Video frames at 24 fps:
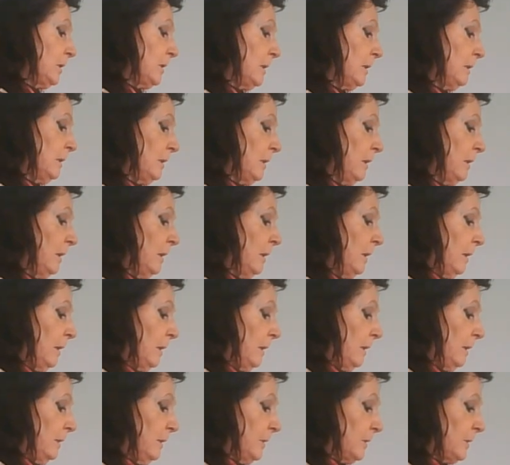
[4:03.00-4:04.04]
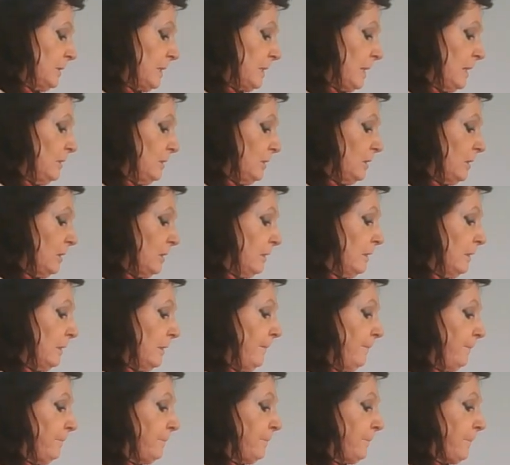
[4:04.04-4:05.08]
in the center,
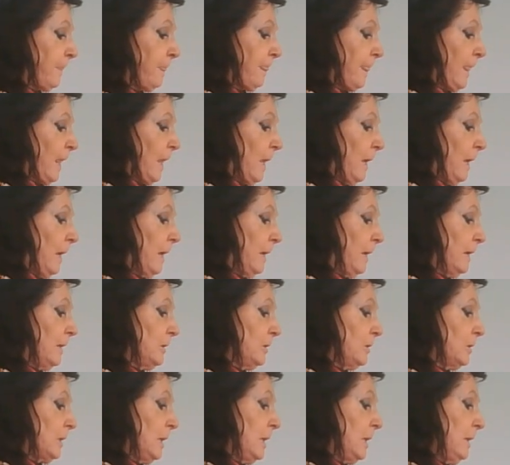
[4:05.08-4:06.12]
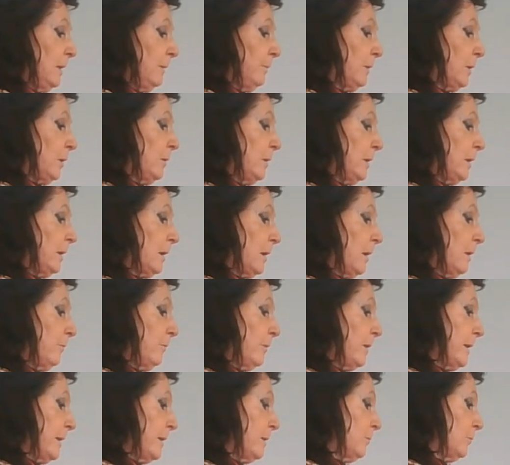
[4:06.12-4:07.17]
and keep going
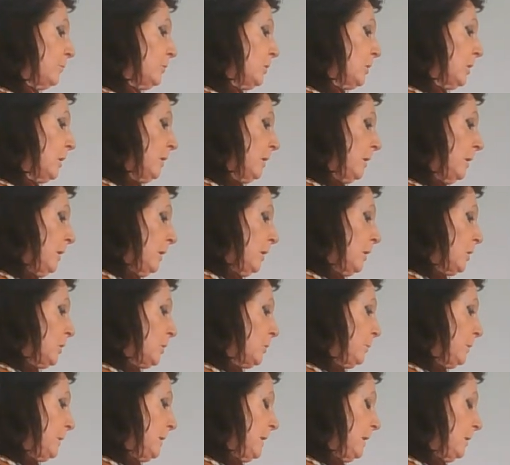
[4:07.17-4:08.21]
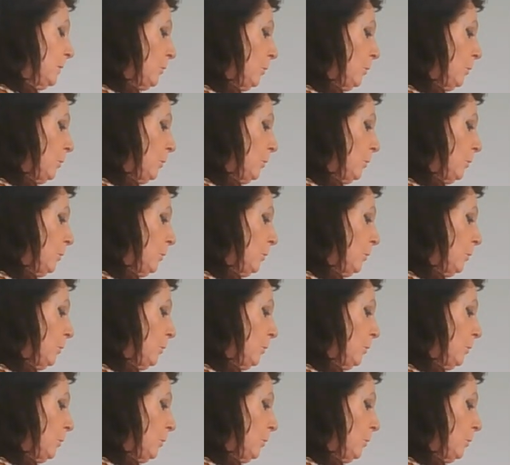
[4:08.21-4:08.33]
around, because we need